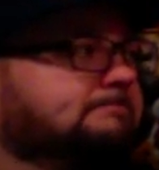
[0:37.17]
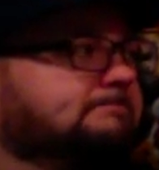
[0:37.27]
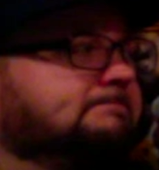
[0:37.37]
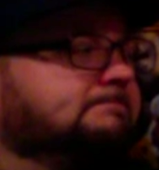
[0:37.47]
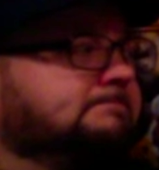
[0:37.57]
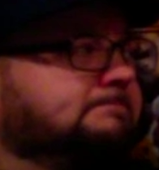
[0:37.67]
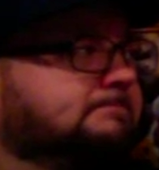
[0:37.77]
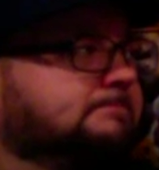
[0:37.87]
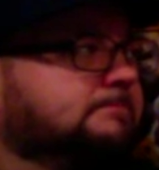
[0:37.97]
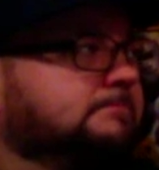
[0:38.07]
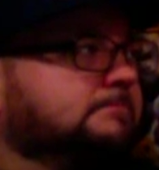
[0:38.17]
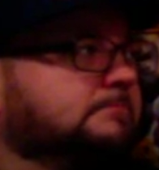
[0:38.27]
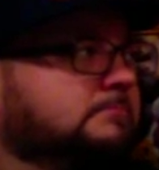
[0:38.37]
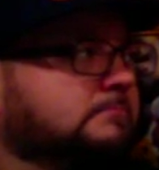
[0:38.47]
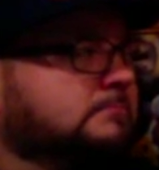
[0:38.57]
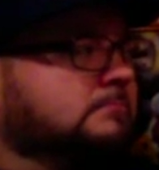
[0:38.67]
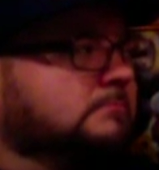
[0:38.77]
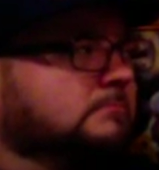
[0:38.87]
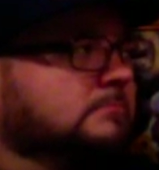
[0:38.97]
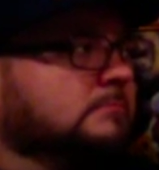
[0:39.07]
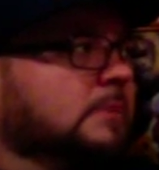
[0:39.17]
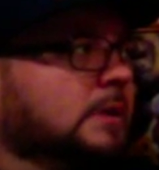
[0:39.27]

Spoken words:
The person shown says nothing.